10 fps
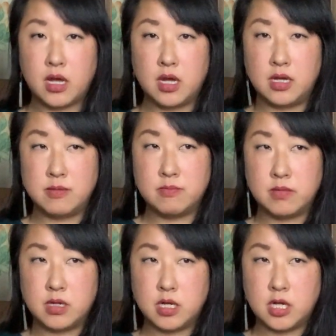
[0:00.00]

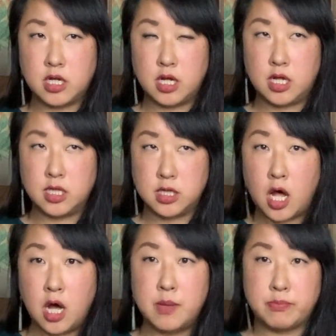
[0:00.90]
a
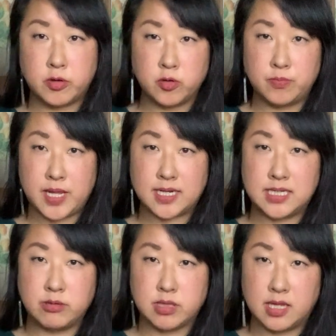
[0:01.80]
long brewed black
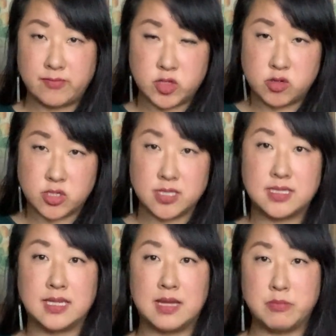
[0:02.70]
tea with a lot of
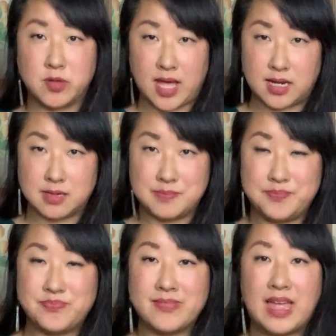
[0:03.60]
astringency and milk added.
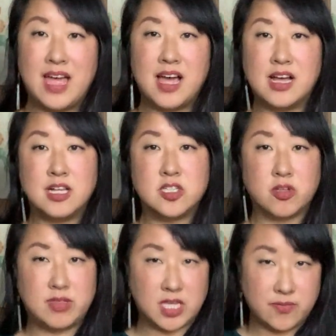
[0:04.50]
So
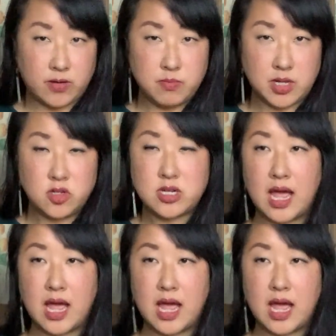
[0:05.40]
thank you very much.